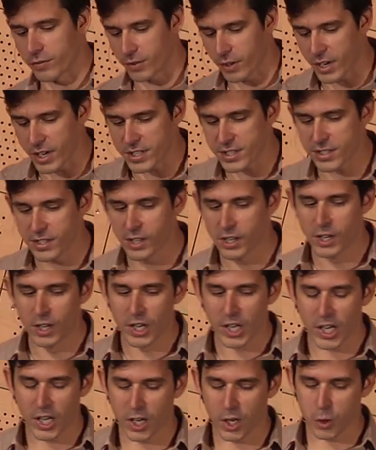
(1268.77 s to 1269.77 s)
For us,
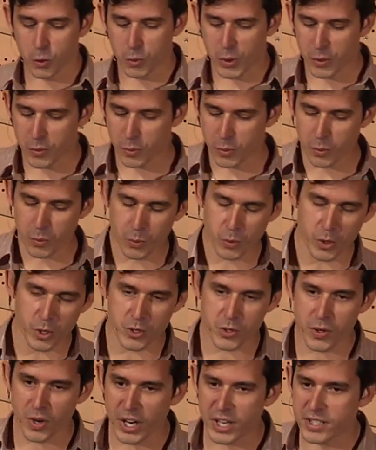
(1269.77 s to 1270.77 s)
we're
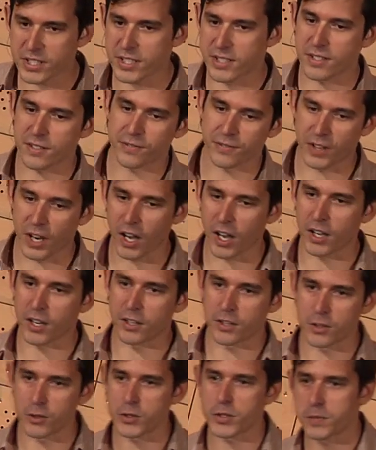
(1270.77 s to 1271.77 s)
trying to define
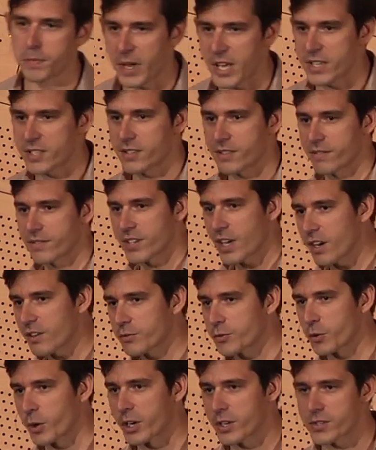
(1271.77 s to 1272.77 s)
a new space of
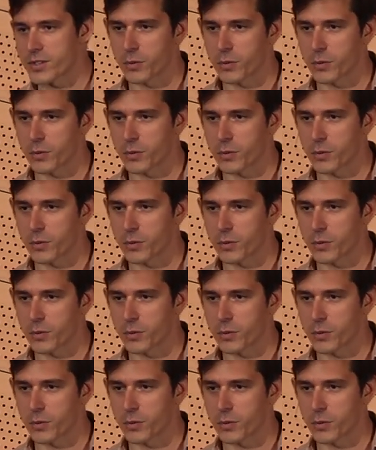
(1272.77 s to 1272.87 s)
software,